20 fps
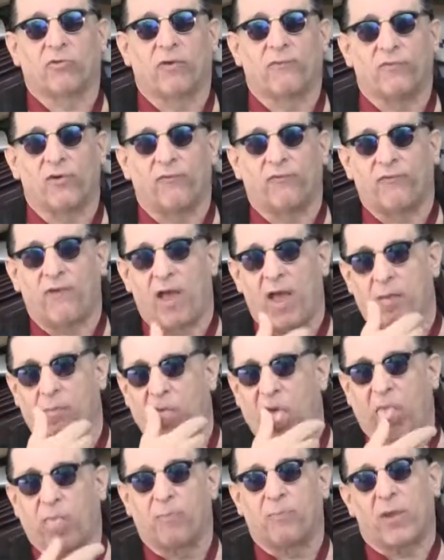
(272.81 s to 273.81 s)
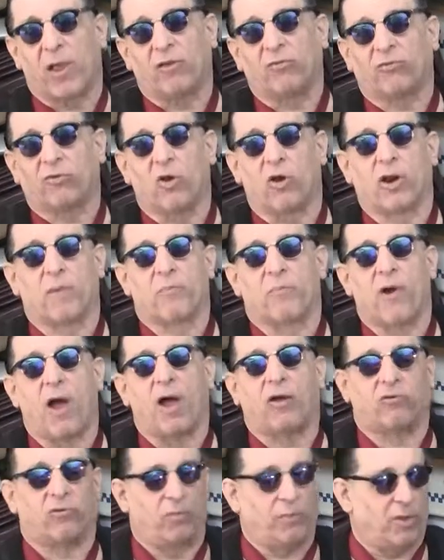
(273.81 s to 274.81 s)
of your family based on
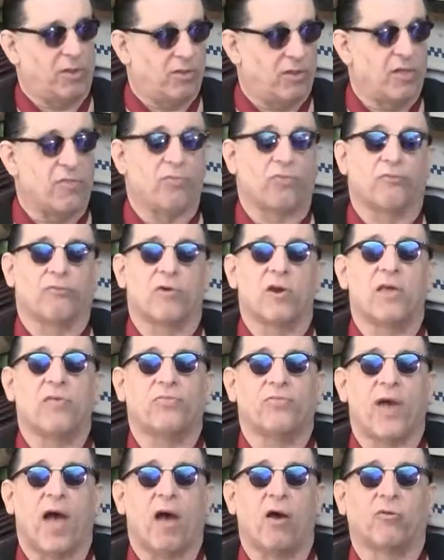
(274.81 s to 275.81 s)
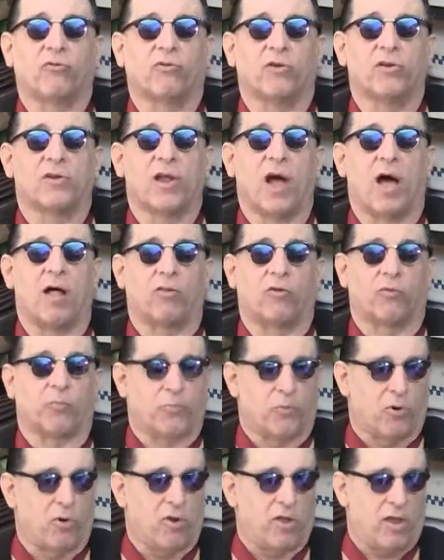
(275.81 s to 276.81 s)
approximately
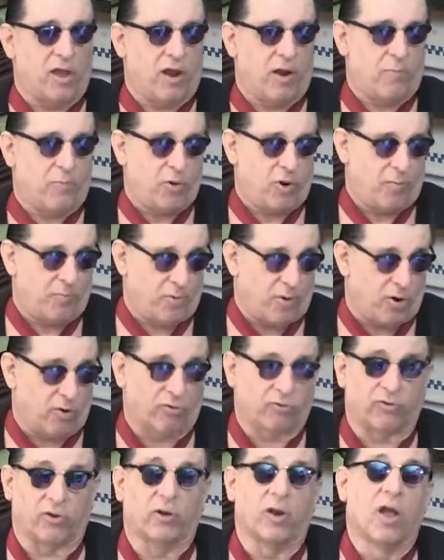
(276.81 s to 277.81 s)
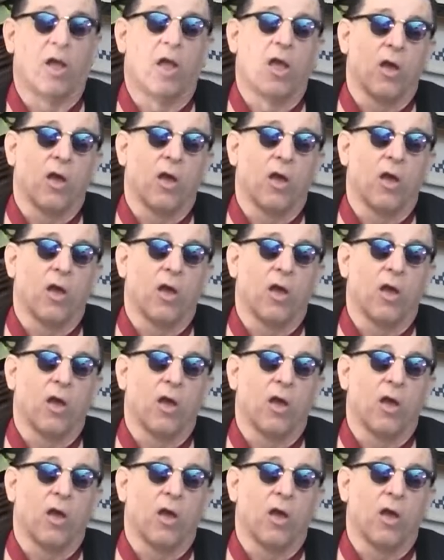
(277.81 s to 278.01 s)
$3,000 per year per person,